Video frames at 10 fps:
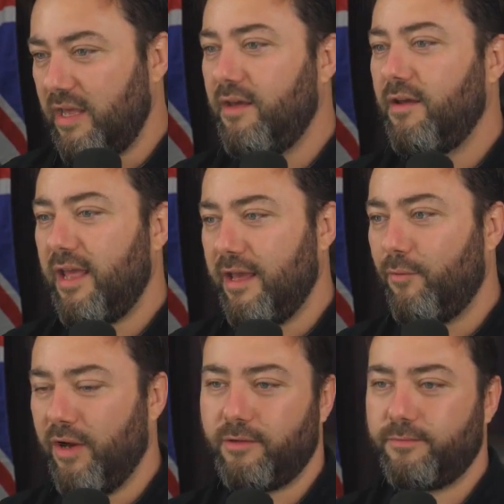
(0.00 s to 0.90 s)
it
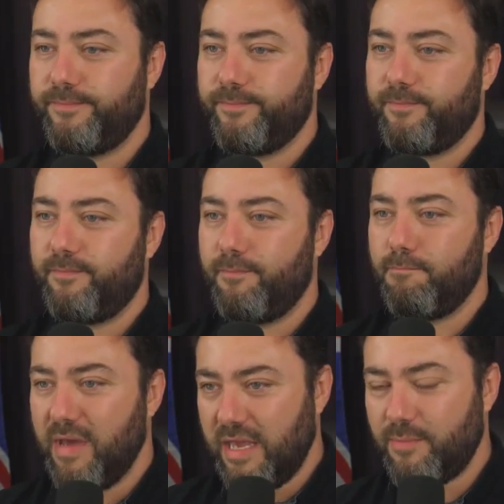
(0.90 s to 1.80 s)
will.
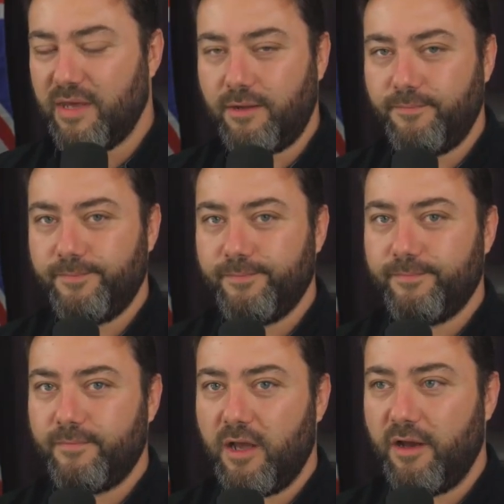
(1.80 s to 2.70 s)
Maybe.
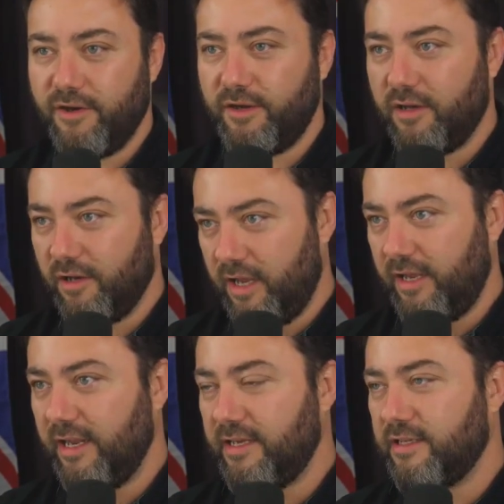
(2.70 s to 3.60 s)
I find it
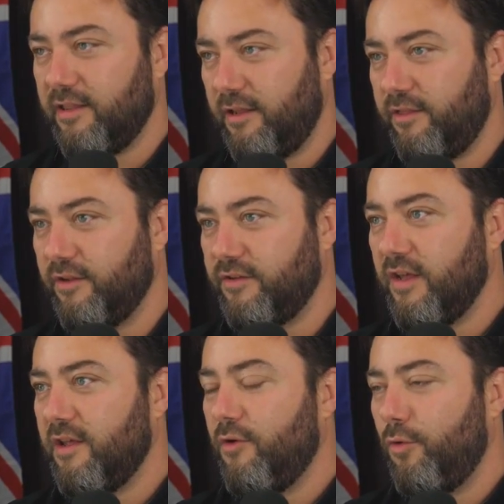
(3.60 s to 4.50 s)
unlikely, because I think that
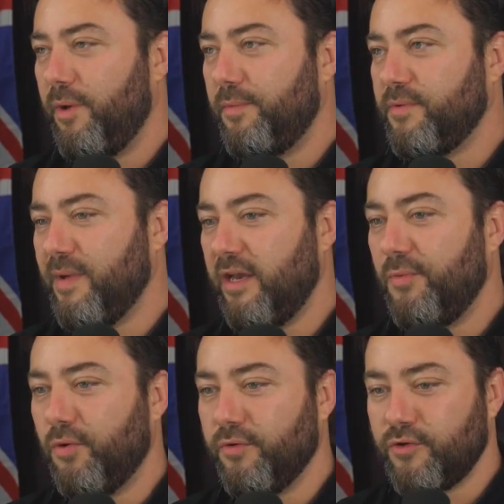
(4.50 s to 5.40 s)
we'll be able to make up
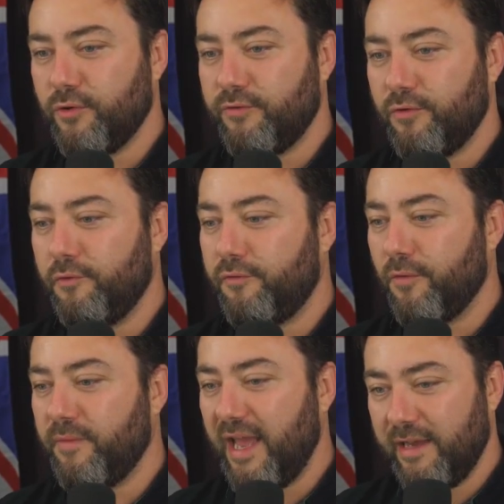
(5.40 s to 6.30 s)
all the shortfall from
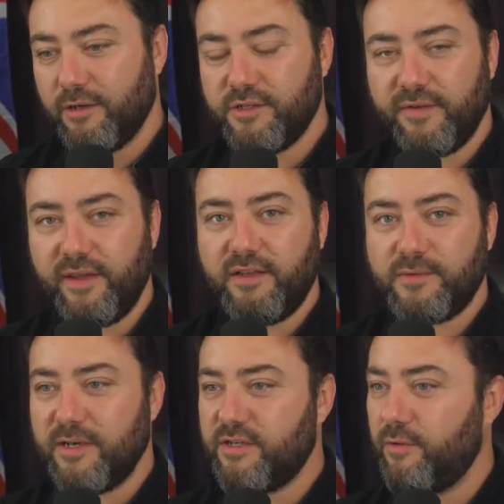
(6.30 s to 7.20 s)
the Anglosphere,
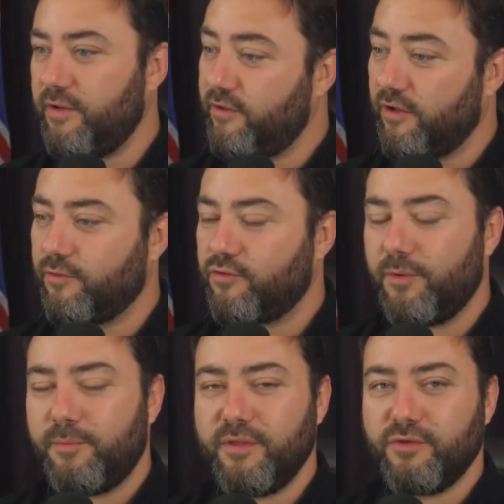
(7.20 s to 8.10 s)
especially with Donald
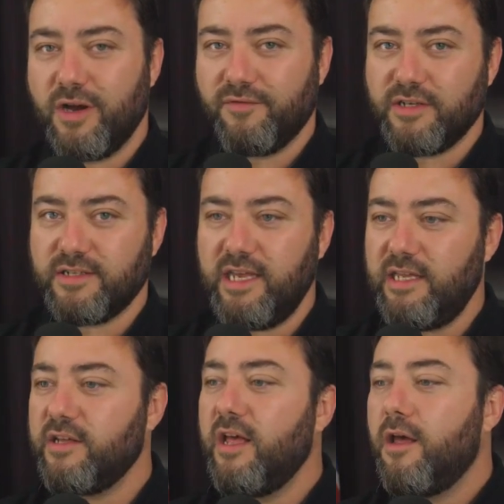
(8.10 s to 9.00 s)
Trump in the driving
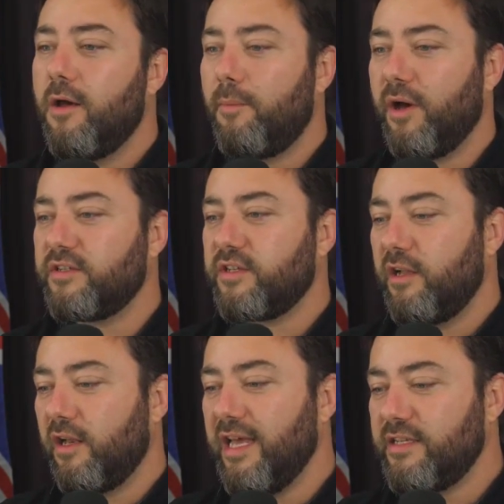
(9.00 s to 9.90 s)
seat. But
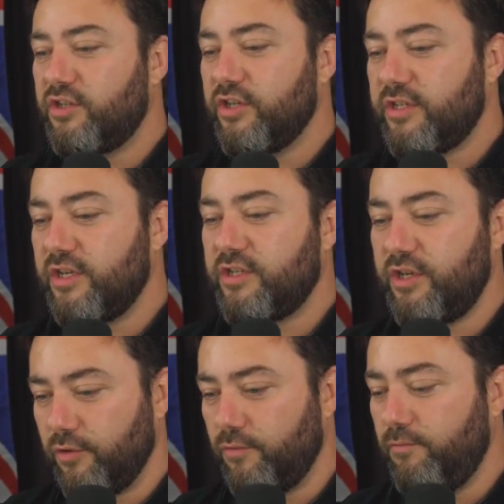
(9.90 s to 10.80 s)
let's just
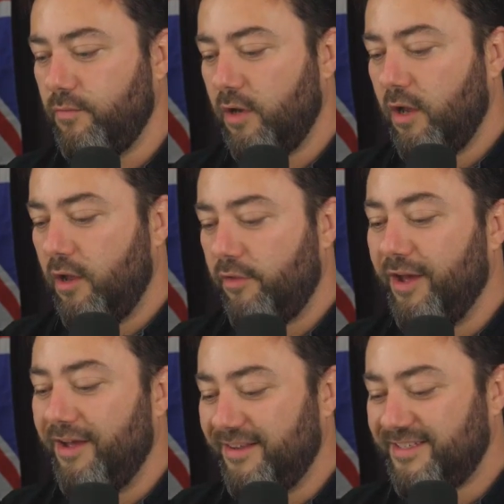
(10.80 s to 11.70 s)
assume
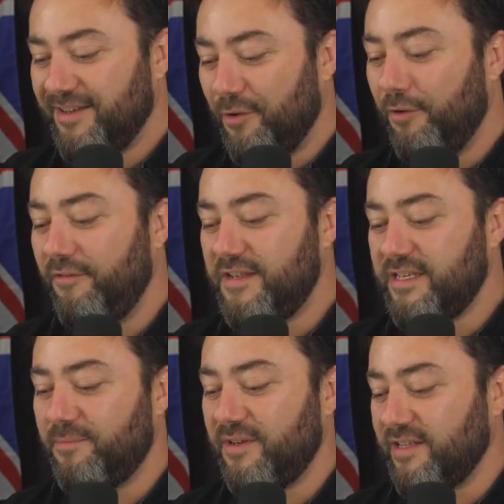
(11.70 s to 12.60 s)
that all of these
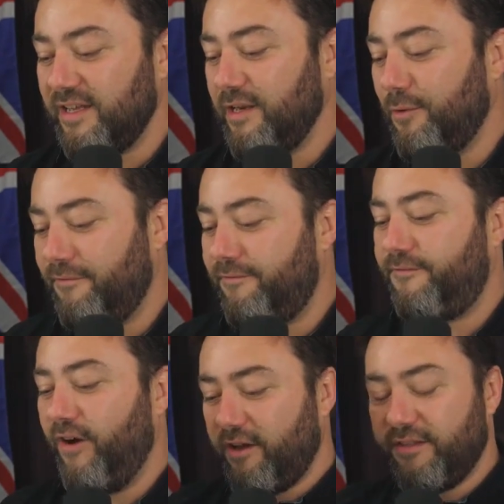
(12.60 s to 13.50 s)
companies are like, you know what,
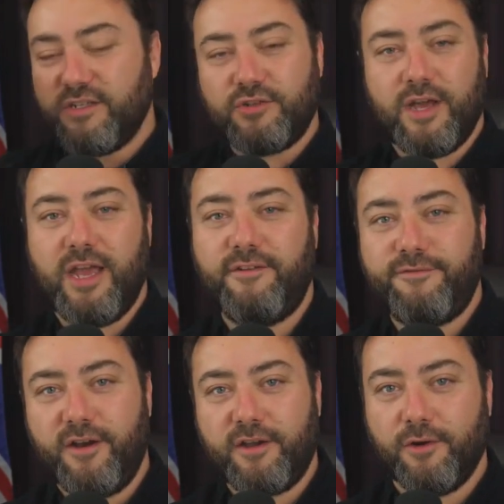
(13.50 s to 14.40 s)
fuck this trade,
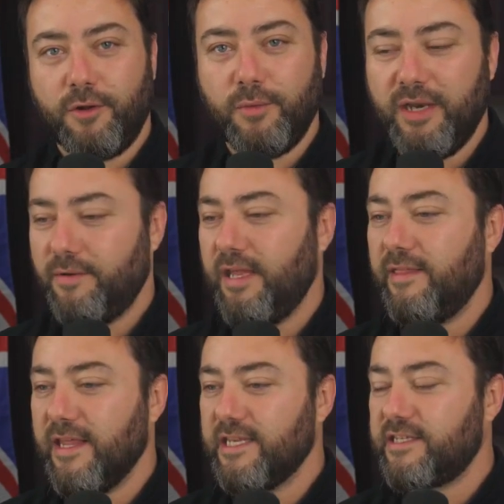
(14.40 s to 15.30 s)
fuck it all, we don't need
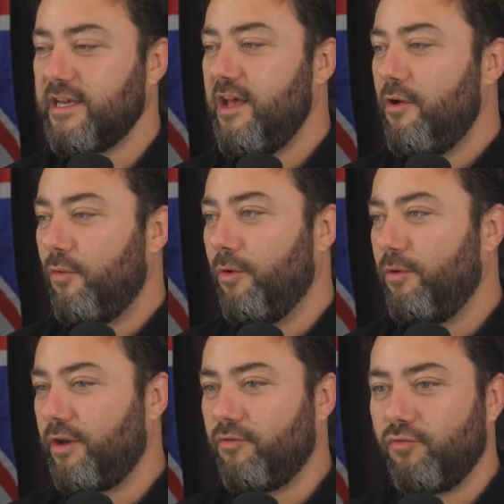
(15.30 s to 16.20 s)
this, we're all
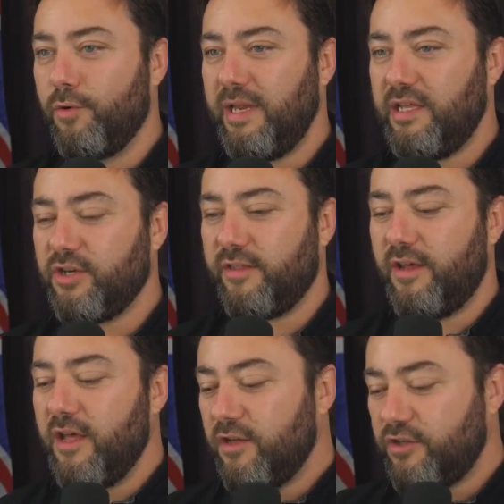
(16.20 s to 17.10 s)
going to ruin each other
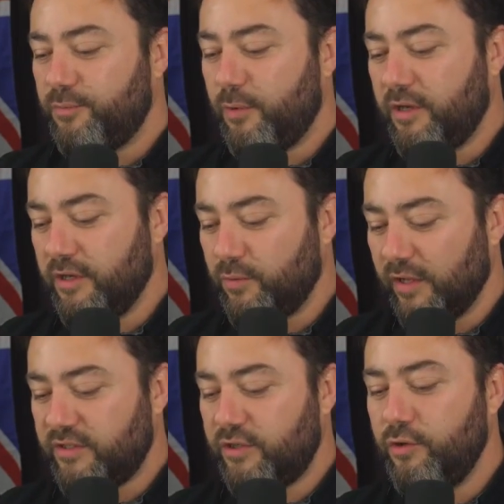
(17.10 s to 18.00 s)
just because we're
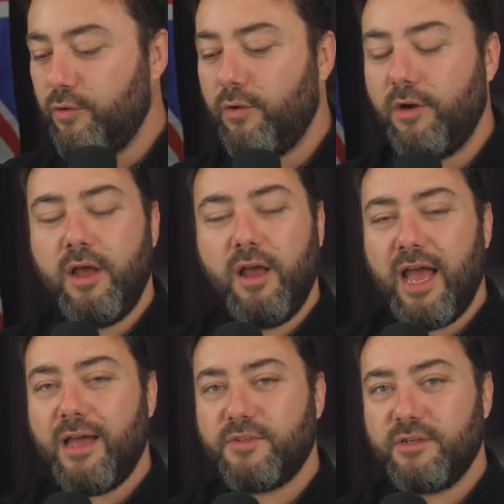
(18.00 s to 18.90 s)

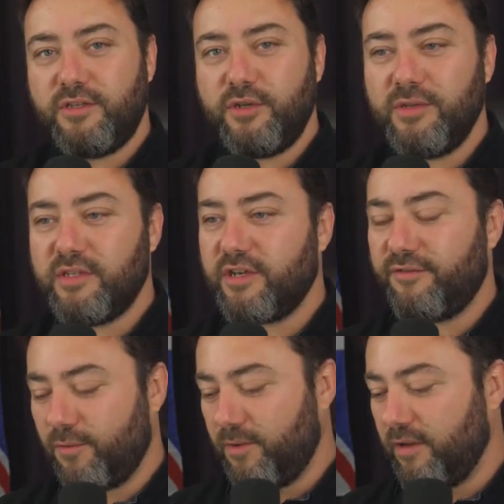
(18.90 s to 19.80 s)
absolutely too
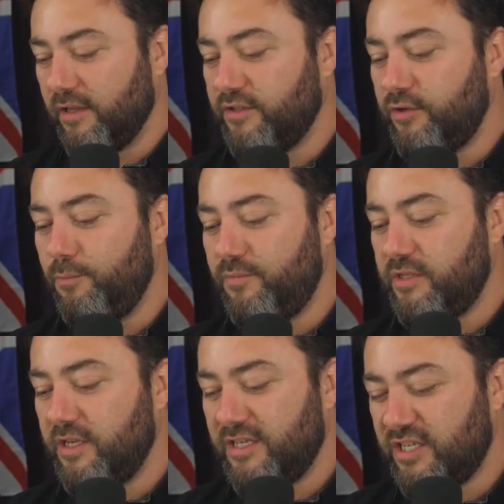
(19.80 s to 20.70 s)
insufferable and too
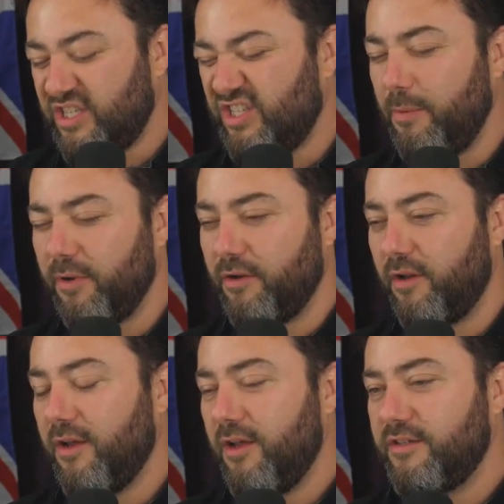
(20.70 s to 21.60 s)
stubborn
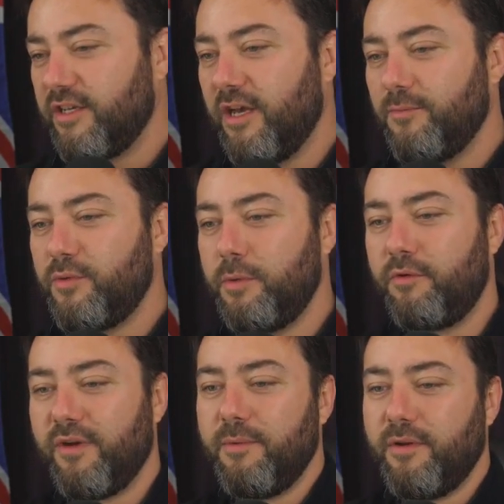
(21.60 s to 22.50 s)
to come to an
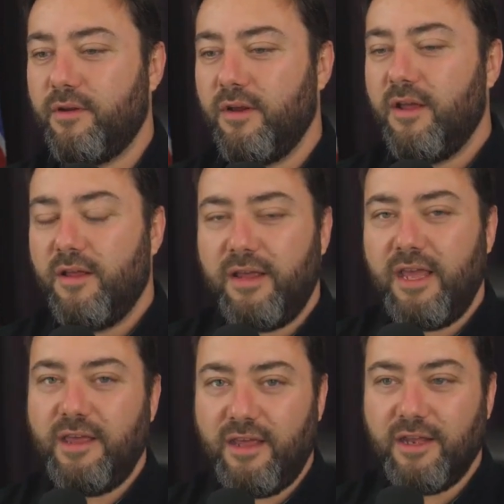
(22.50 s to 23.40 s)
agreement,
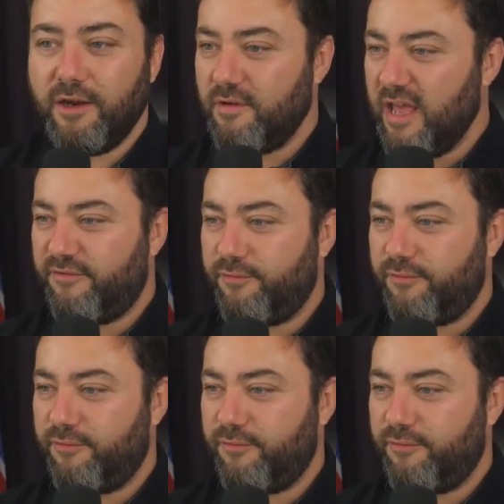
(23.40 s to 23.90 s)
if